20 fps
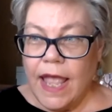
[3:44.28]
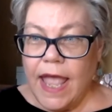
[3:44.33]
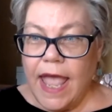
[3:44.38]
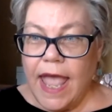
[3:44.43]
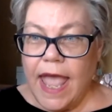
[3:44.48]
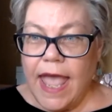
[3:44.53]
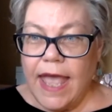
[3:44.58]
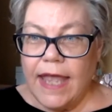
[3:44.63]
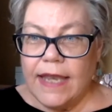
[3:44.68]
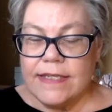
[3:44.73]

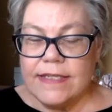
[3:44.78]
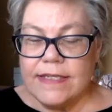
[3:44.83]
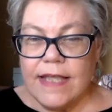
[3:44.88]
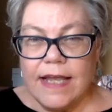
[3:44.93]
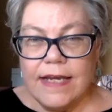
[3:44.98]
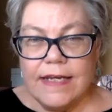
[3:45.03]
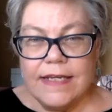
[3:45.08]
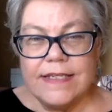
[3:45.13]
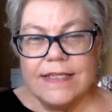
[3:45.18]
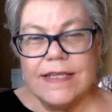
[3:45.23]
And
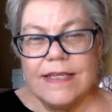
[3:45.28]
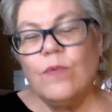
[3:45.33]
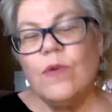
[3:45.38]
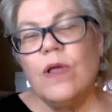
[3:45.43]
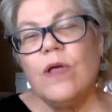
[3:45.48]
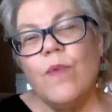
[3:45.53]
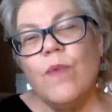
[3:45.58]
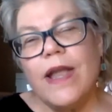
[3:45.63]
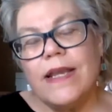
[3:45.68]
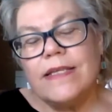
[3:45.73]
scientists said,
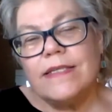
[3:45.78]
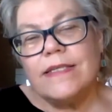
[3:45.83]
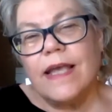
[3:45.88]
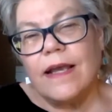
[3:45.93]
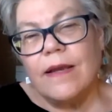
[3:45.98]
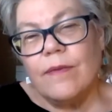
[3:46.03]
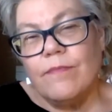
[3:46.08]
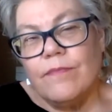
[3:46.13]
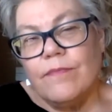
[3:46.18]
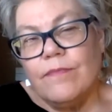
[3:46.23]
well, wait a
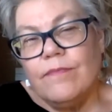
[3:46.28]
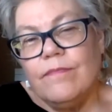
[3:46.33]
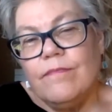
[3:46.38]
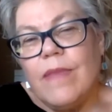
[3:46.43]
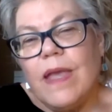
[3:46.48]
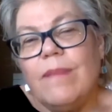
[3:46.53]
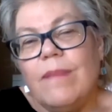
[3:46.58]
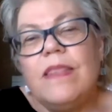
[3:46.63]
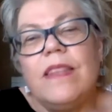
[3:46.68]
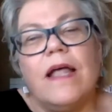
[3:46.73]
sec,
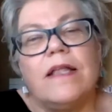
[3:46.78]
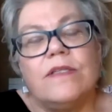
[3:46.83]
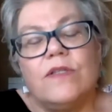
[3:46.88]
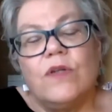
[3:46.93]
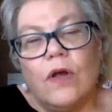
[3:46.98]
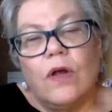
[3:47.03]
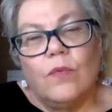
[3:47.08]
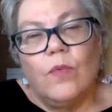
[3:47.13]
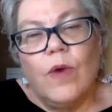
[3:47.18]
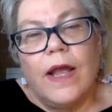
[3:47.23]
maybe that's
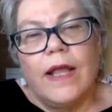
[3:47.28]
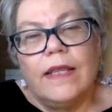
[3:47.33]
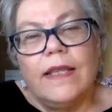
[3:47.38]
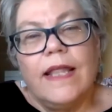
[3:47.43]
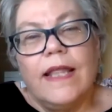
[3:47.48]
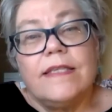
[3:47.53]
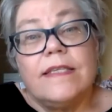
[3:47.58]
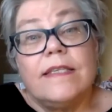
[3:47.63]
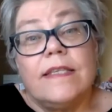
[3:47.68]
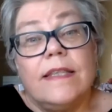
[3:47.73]
not right.
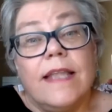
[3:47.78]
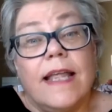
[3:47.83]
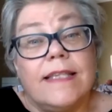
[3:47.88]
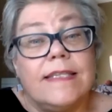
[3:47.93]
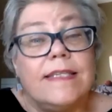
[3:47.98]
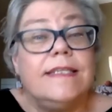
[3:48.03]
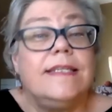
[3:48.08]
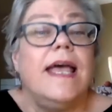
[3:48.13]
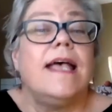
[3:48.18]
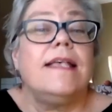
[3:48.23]
Let's
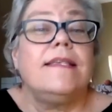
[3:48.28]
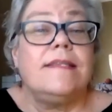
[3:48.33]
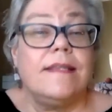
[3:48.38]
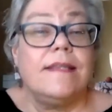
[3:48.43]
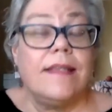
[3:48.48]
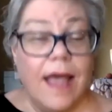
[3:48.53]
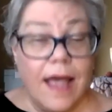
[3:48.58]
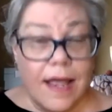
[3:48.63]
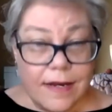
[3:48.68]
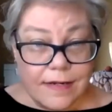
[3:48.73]

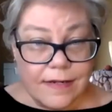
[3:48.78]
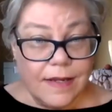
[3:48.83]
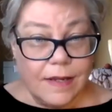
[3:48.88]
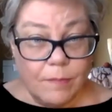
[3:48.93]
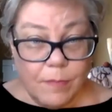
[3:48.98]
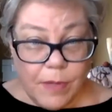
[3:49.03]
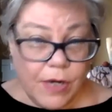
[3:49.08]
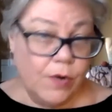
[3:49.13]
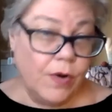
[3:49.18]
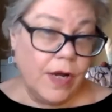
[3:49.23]
test that
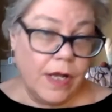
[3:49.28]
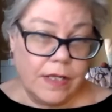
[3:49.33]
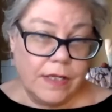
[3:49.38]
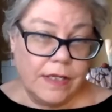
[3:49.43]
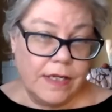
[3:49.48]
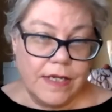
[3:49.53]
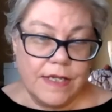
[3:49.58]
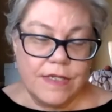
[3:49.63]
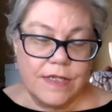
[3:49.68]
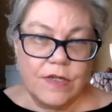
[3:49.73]

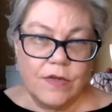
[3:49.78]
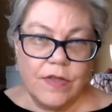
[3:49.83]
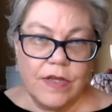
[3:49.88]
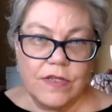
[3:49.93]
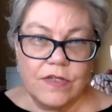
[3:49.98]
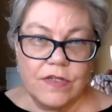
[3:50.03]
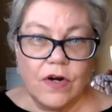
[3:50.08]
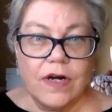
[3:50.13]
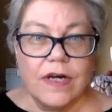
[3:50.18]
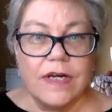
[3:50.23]
empirically. And so
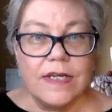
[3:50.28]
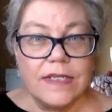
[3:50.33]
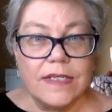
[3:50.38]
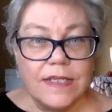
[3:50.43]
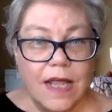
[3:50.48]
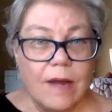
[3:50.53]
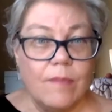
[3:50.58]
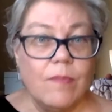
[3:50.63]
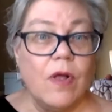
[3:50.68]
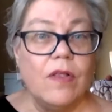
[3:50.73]
they started to
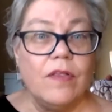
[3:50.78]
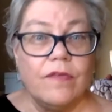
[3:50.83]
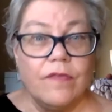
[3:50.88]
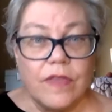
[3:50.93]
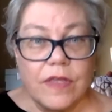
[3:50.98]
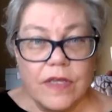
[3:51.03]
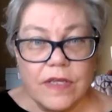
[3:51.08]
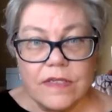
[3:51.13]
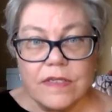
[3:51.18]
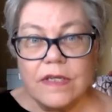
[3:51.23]
set up all of
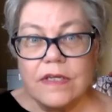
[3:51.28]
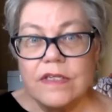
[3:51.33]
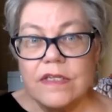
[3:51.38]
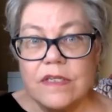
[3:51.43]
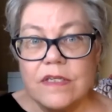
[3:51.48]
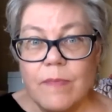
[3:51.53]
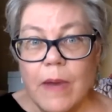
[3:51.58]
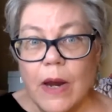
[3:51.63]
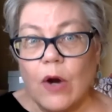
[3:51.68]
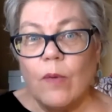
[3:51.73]
these
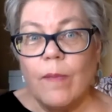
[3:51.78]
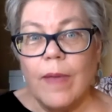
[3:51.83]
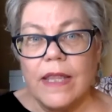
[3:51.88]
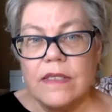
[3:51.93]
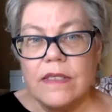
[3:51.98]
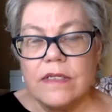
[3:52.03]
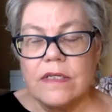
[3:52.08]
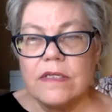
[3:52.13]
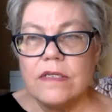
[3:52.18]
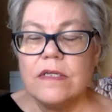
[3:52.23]

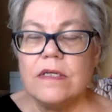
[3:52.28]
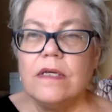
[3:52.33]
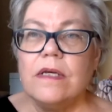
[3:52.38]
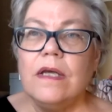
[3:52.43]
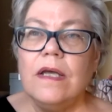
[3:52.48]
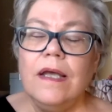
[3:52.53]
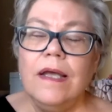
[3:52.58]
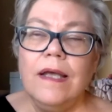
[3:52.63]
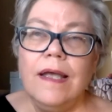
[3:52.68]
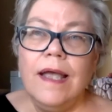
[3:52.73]
experiments to
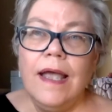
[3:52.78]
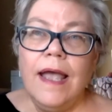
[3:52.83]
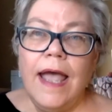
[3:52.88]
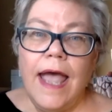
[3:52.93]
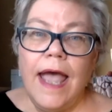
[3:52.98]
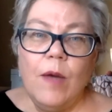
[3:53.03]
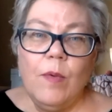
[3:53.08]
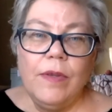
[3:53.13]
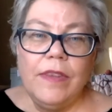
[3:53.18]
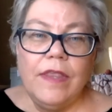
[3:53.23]
see.
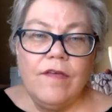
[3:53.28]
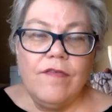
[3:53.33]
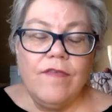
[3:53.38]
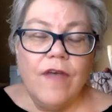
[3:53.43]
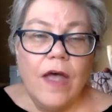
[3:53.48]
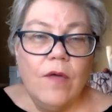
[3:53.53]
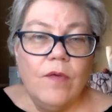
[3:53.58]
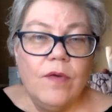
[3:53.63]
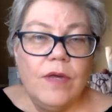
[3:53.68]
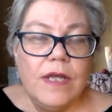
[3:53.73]
And what they
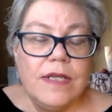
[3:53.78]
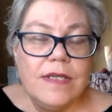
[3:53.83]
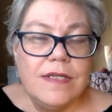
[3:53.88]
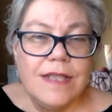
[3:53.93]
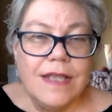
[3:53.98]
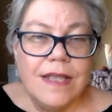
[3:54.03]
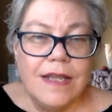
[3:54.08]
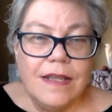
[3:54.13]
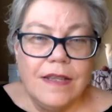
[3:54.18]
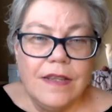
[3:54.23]
found
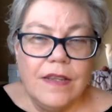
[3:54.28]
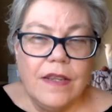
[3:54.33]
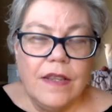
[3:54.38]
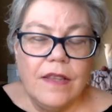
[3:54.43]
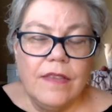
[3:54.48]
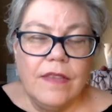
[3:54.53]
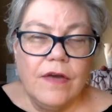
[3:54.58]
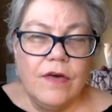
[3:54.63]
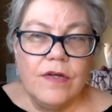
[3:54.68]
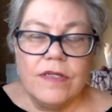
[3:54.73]
is that
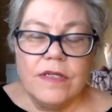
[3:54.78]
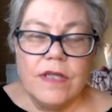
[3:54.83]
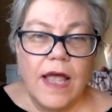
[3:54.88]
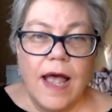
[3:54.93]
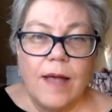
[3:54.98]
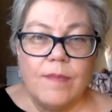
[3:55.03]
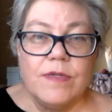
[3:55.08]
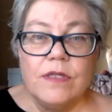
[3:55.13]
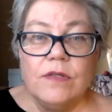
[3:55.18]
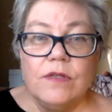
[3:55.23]
there is
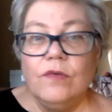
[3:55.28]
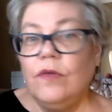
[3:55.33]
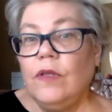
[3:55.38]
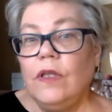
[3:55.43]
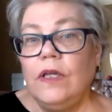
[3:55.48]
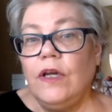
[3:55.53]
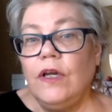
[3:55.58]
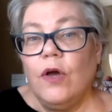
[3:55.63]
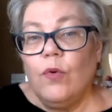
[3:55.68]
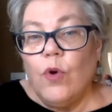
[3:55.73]

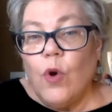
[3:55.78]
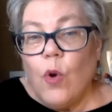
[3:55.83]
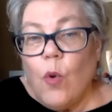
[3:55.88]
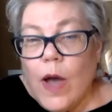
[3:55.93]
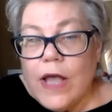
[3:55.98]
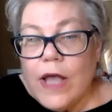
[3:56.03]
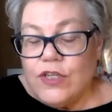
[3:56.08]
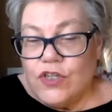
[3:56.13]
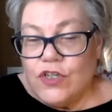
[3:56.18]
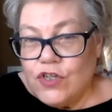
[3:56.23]
absolutely no
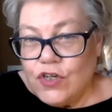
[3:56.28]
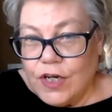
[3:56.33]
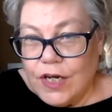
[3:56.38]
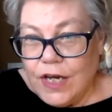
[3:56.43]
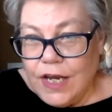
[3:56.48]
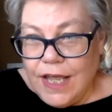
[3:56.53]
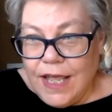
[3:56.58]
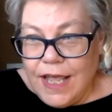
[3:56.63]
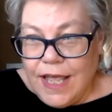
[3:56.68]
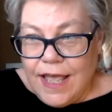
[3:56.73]

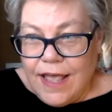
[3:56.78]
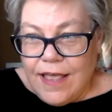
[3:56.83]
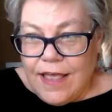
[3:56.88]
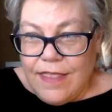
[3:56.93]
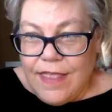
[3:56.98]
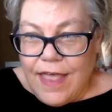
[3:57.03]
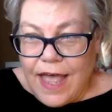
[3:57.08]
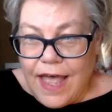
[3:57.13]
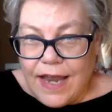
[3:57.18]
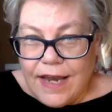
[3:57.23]
question
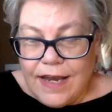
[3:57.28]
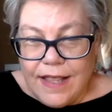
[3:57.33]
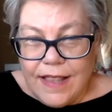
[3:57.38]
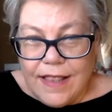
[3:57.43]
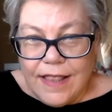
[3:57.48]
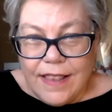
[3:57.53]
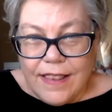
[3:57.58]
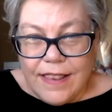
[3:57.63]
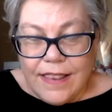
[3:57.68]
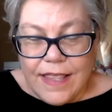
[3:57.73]
that
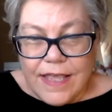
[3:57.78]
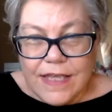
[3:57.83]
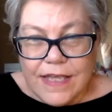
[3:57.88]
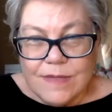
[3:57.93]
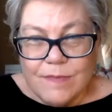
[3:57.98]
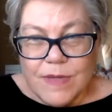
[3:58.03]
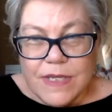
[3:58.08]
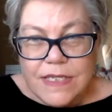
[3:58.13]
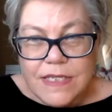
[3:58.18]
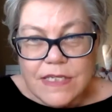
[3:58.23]

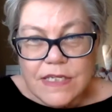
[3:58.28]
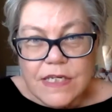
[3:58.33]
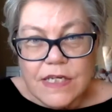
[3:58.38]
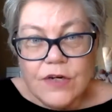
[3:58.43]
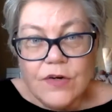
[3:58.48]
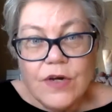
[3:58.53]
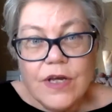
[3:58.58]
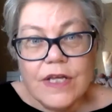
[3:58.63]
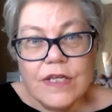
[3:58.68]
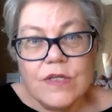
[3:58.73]
these
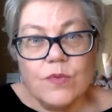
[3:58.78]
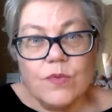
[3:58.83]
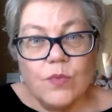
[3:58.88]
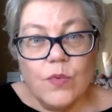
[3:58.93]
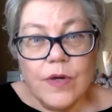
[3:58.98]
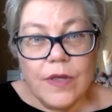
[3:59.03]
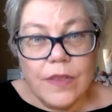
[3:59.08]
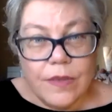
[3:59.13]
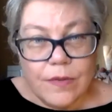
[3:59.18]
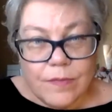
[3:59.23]
mysterious
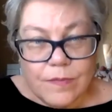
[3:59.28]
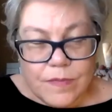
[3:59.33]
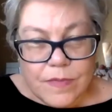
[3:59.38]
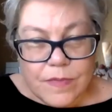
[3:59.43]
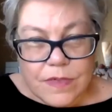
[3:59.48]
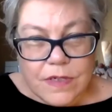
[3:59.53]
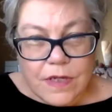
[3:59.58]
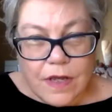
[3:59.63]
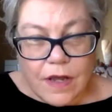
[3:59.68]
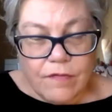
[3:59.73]

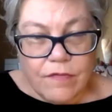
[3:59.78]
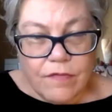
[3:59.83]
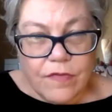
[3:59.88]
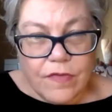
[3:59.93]
rhythms of